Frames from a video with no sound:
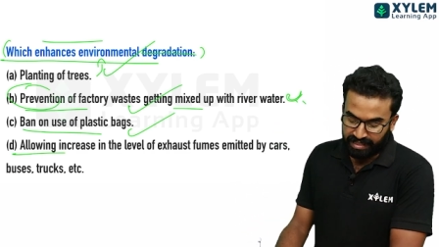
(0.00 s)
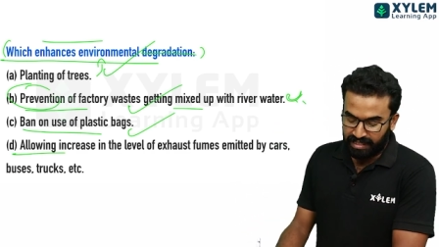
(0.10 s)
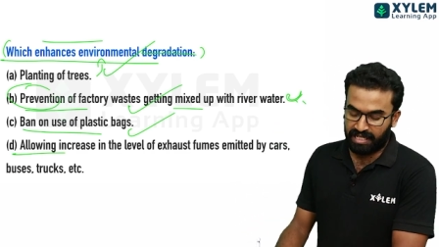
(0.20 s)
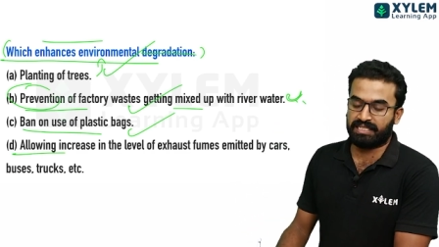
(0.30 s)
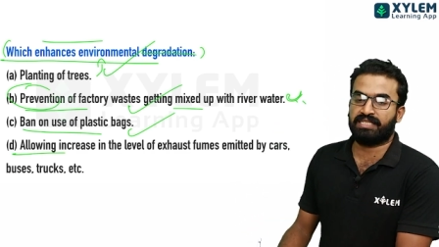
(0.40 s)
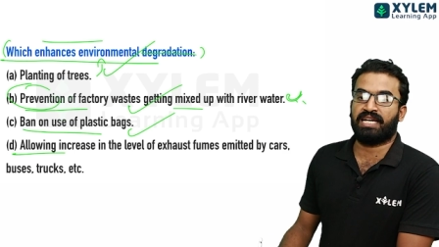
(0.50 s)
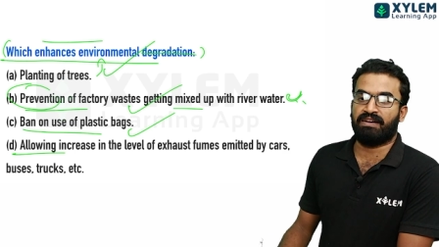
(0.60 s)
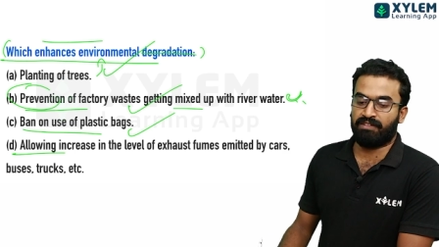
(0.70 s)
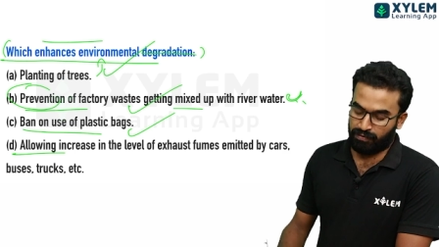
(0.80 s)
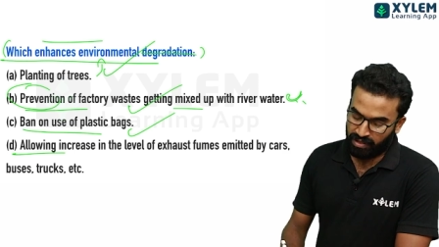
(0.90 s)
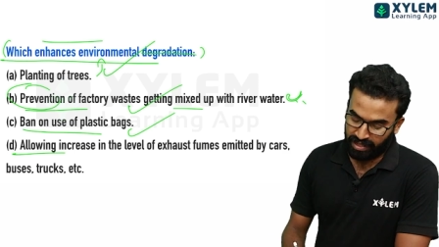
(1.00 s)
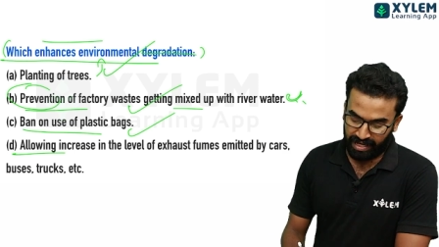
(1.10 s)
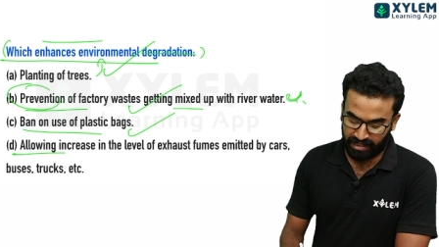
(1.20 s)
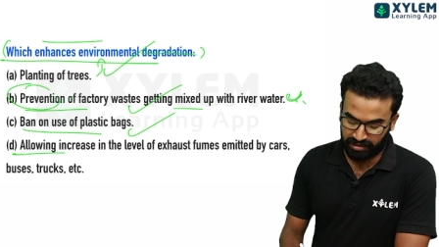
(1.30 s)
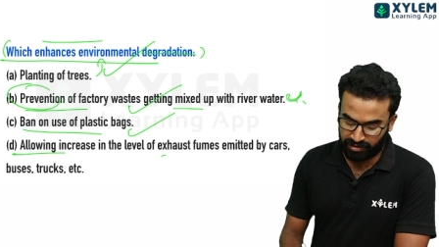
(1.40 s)
increase in the level of
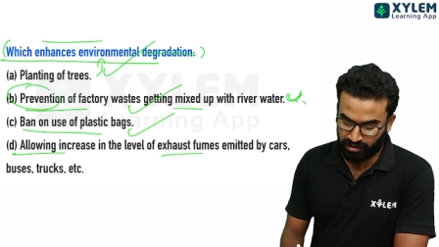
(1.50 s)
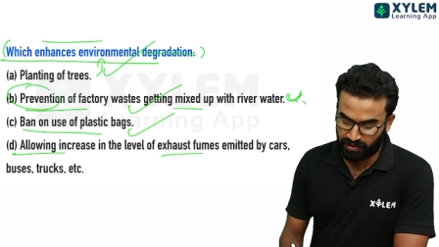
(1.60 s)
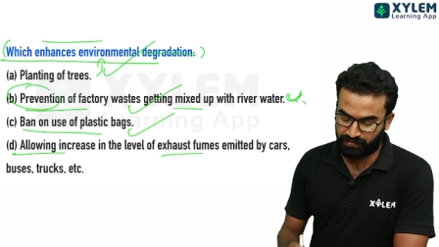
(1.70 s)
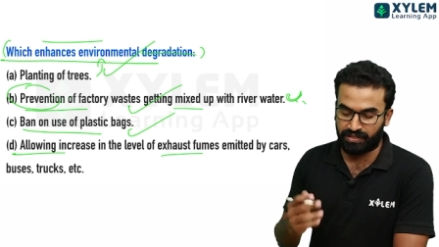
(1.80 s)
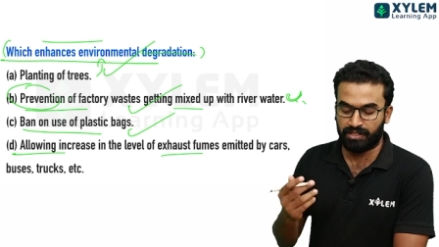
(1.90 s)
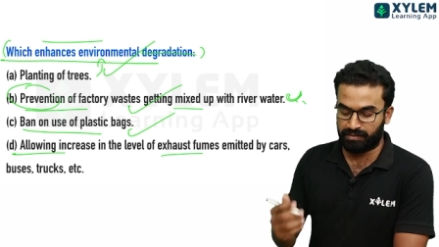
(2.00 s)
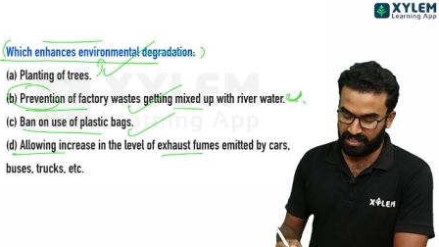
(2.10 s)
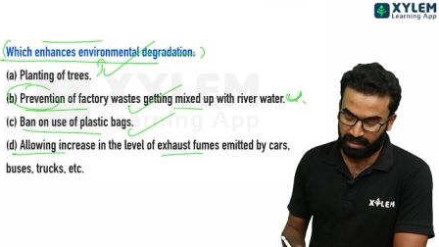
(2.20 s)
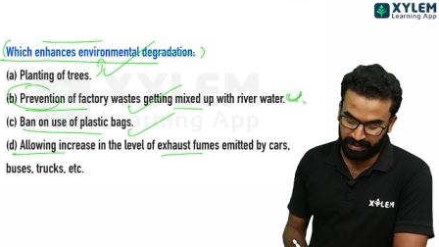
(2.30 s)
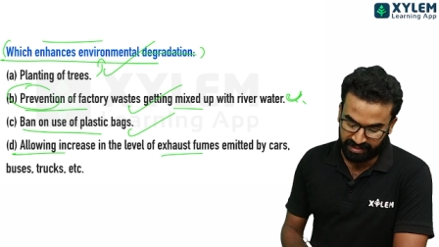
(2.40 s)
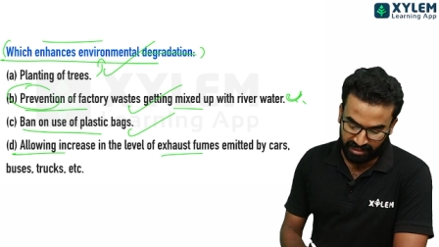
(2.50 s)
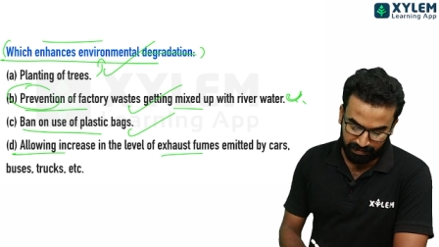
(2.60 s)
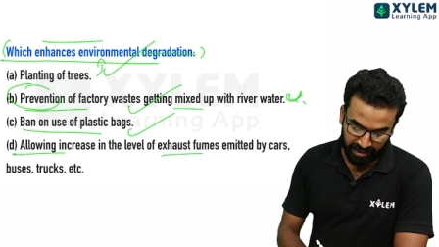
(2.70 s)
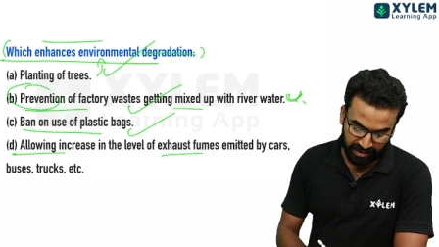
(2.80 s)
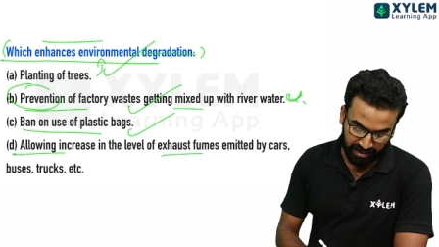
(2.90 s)
exhaust fumes
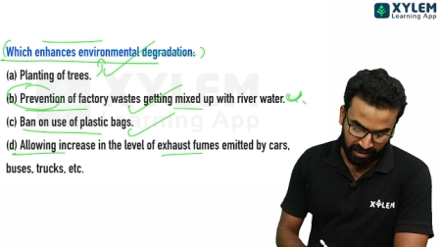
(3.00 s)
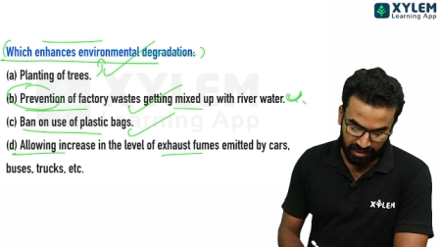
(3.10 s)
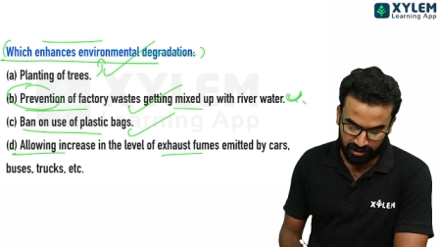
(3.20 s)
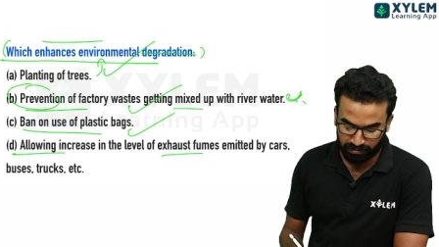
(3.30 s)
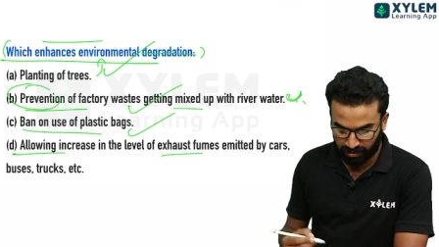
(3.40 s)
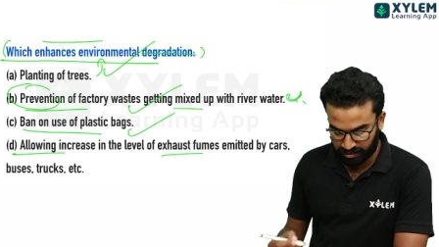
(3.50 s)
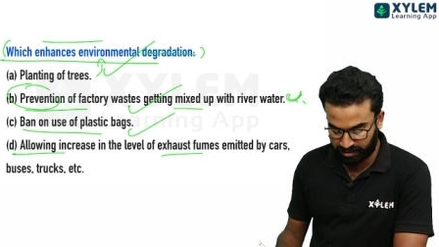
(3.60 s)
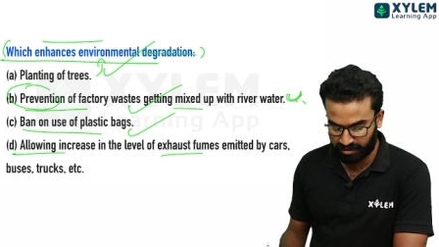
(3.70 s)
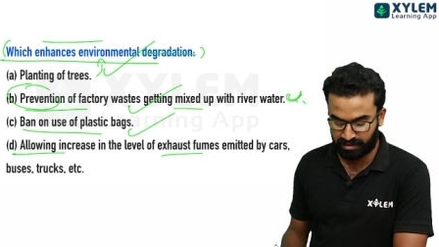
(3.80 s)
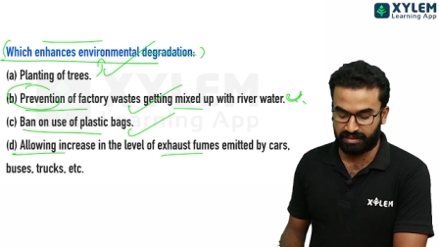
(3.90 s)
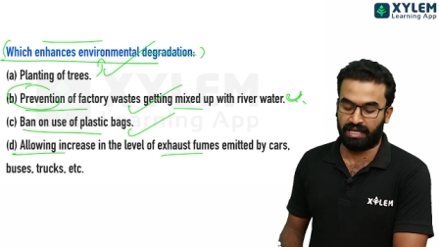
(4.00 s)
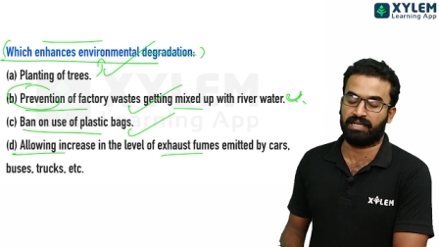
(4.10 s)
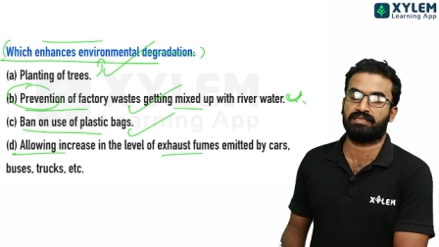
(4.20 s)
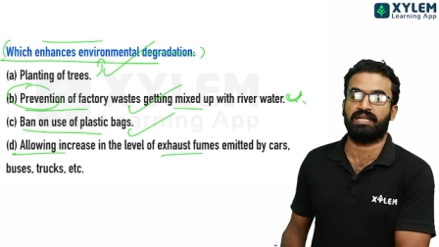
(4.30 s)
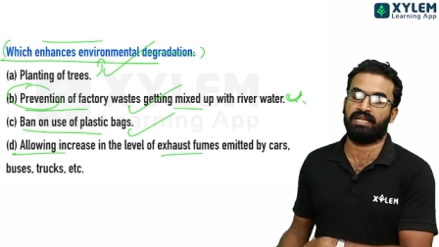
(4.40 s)
emitted by cars, buses,
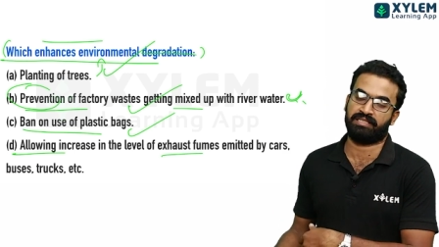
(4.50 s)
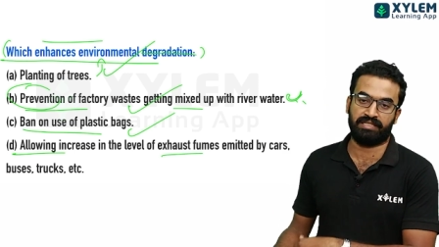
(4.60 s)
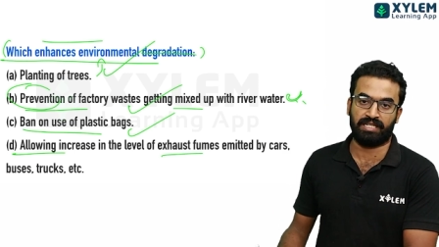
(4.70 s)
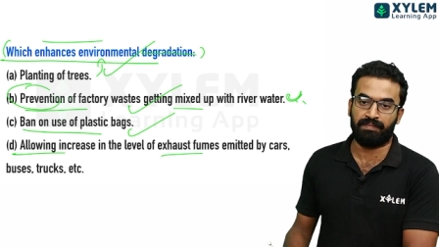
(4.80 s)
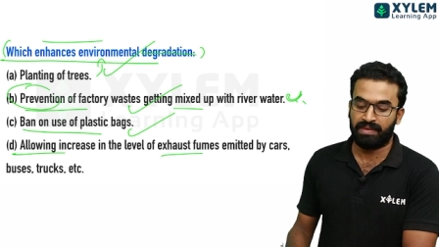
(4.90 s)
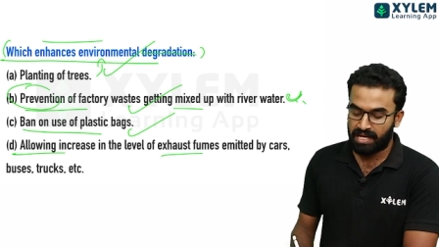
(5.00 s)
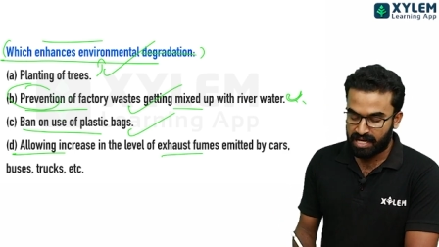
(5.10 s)
trucks, et cetera.